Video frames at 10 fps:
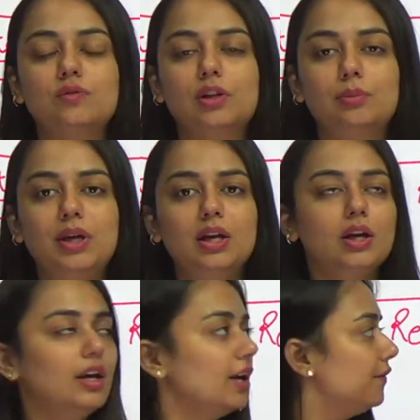will be,
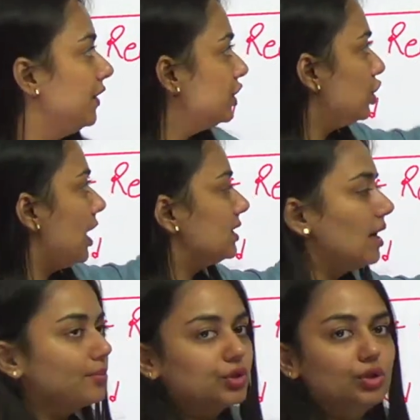which
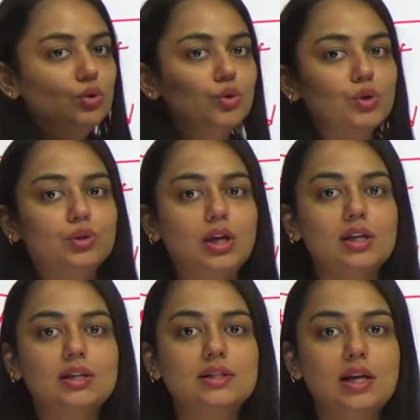assumption do you think
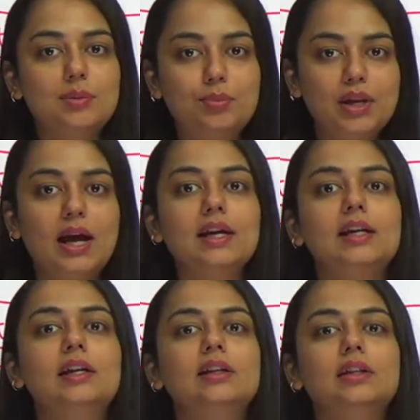is
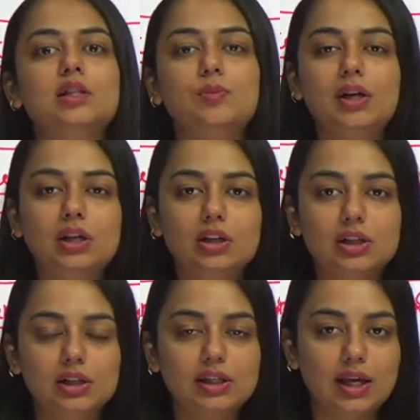implied in this
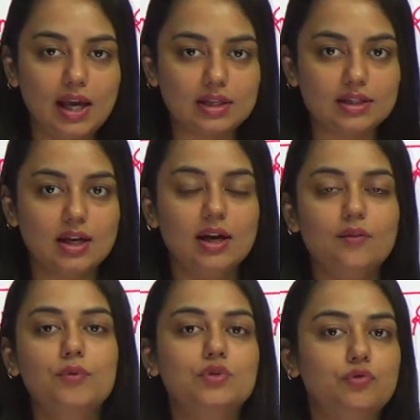particular case?
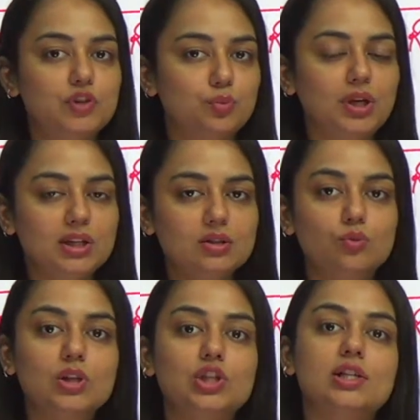Which means
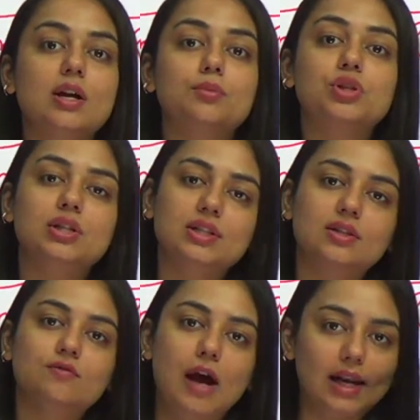which assumption is
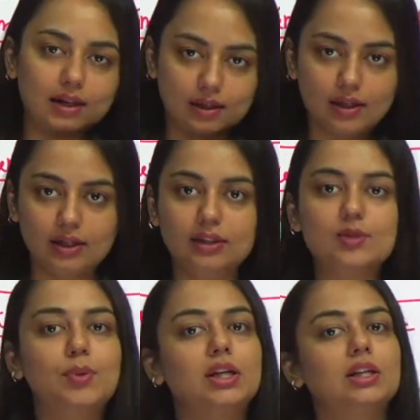valid in this
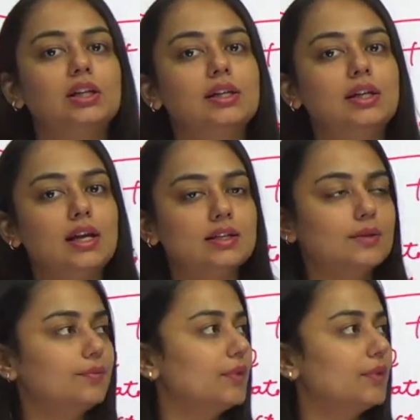particular case.